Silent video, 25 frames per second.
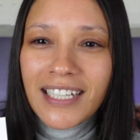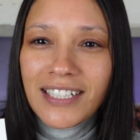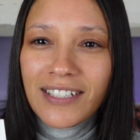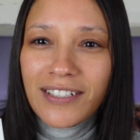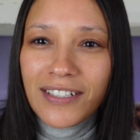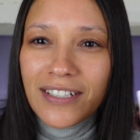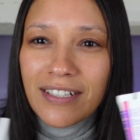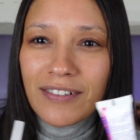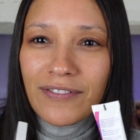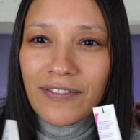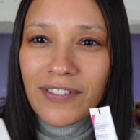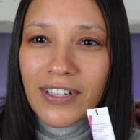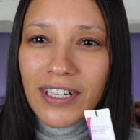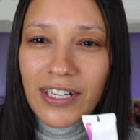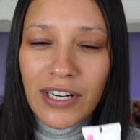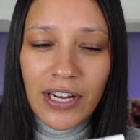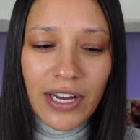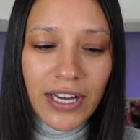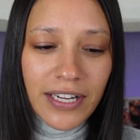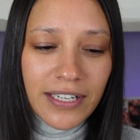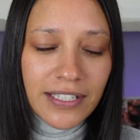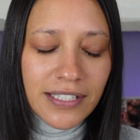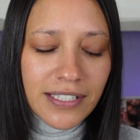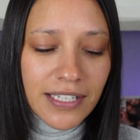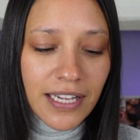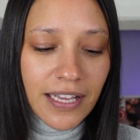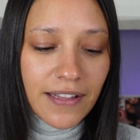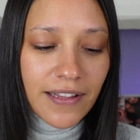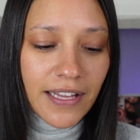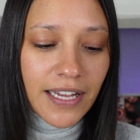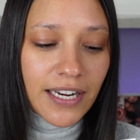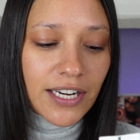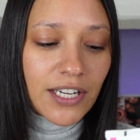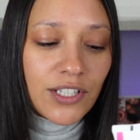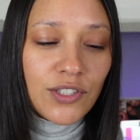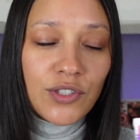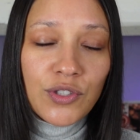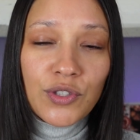I don't even know how to say
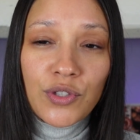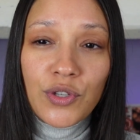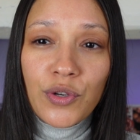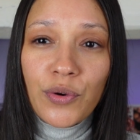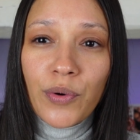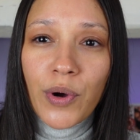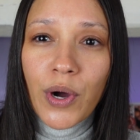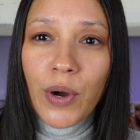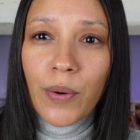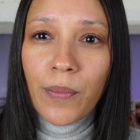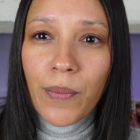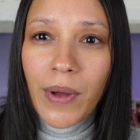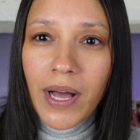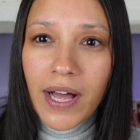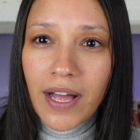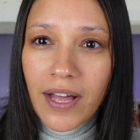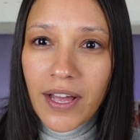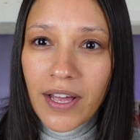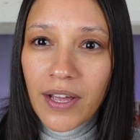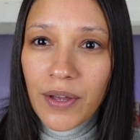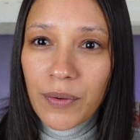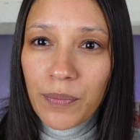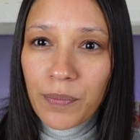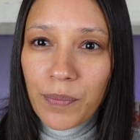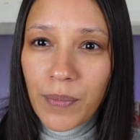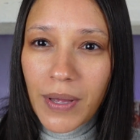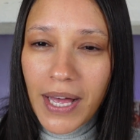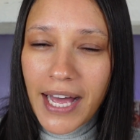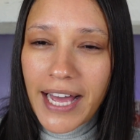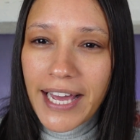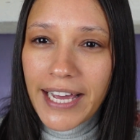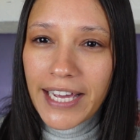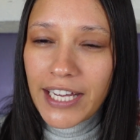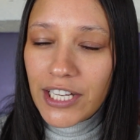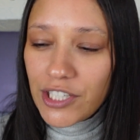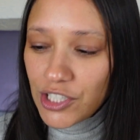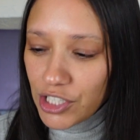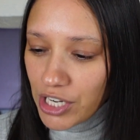that. It's UOMA
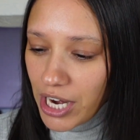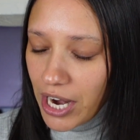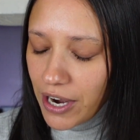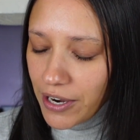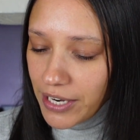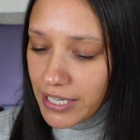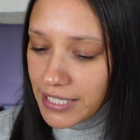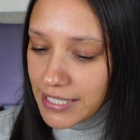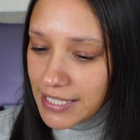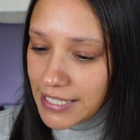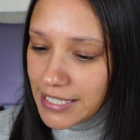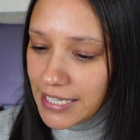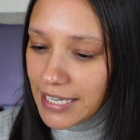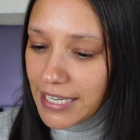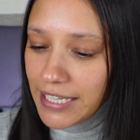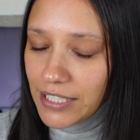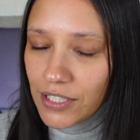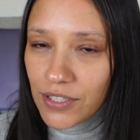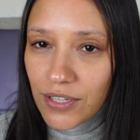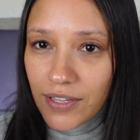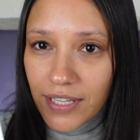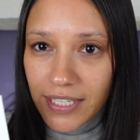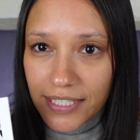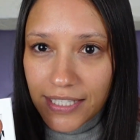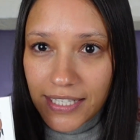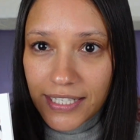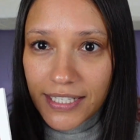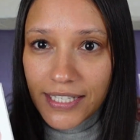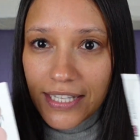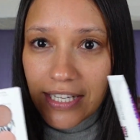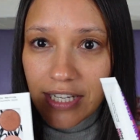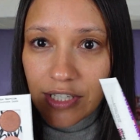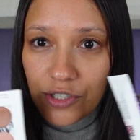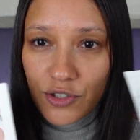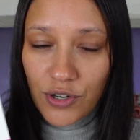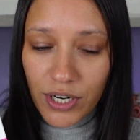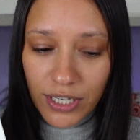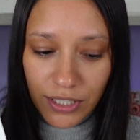by Sharon C. So this is
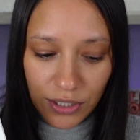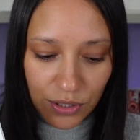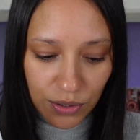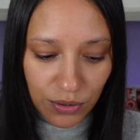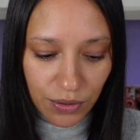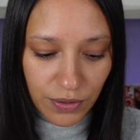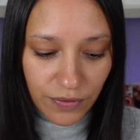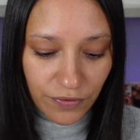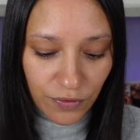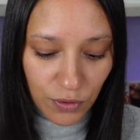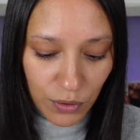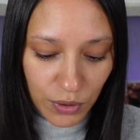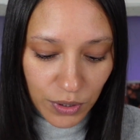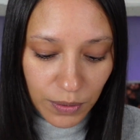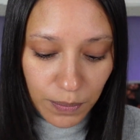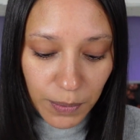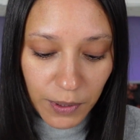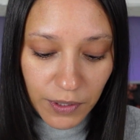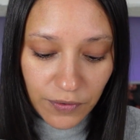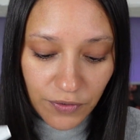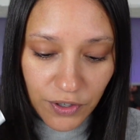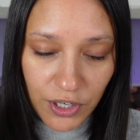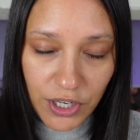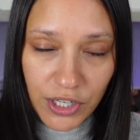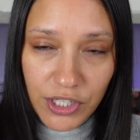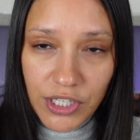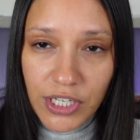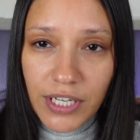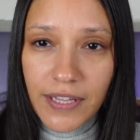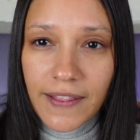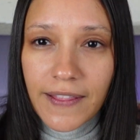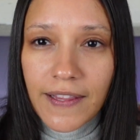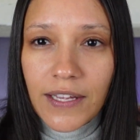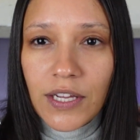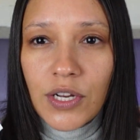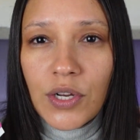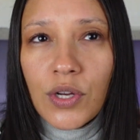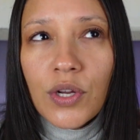the drugstore affordable
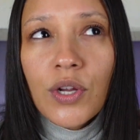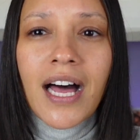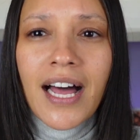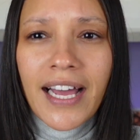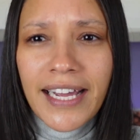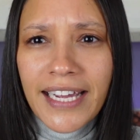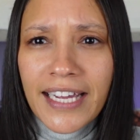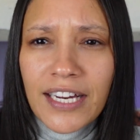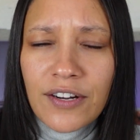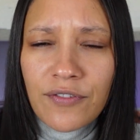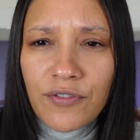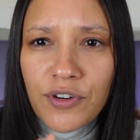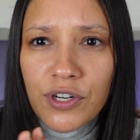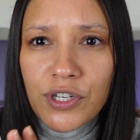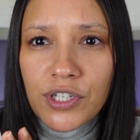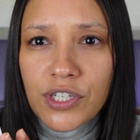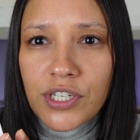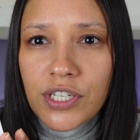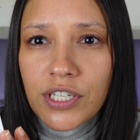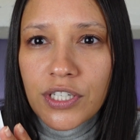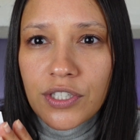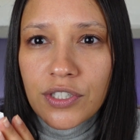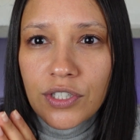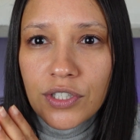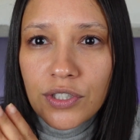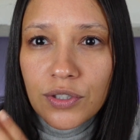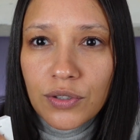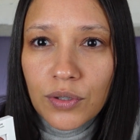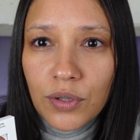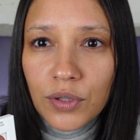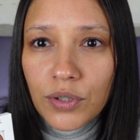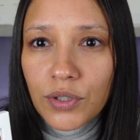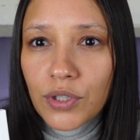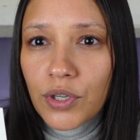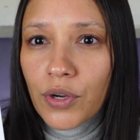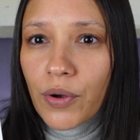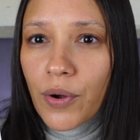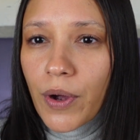version. The high-end version is just
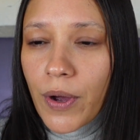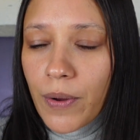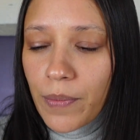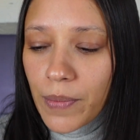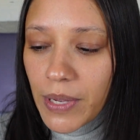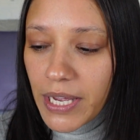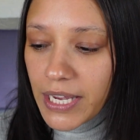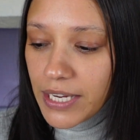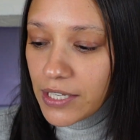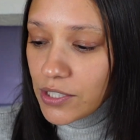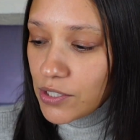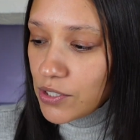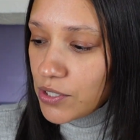called UOMA.